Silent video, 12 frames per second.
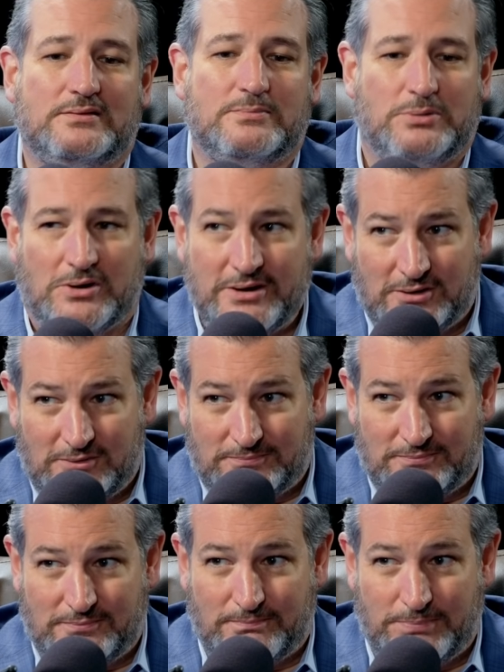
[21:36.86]
The
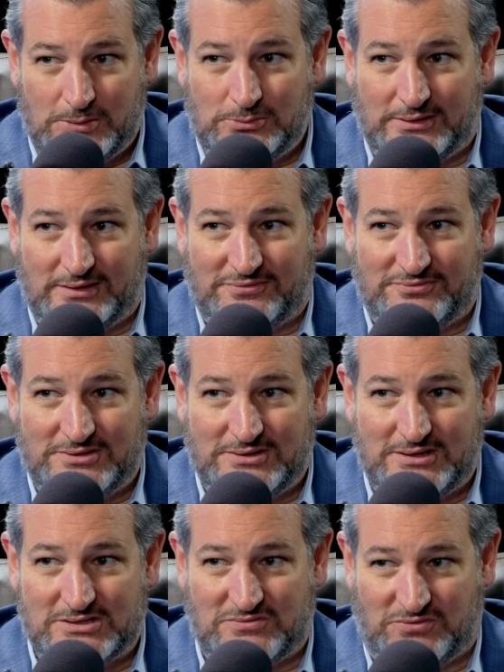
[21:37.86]
Mariel boat lift
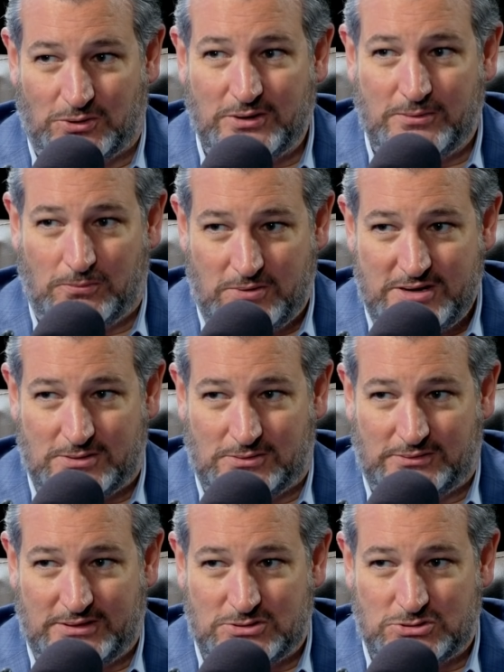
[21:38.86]
is very
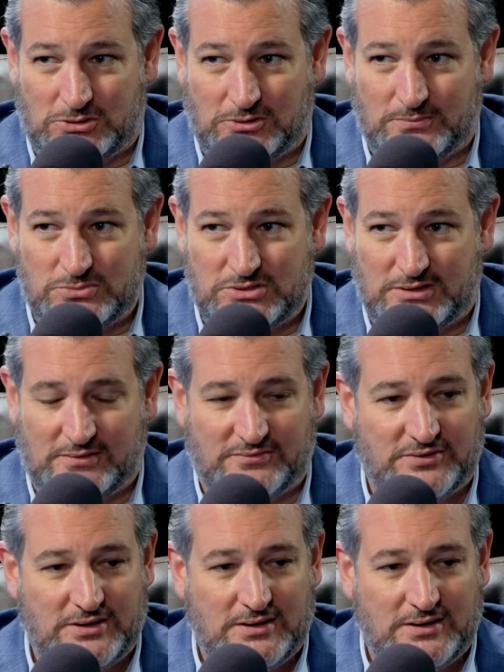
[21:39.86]
real in terms of,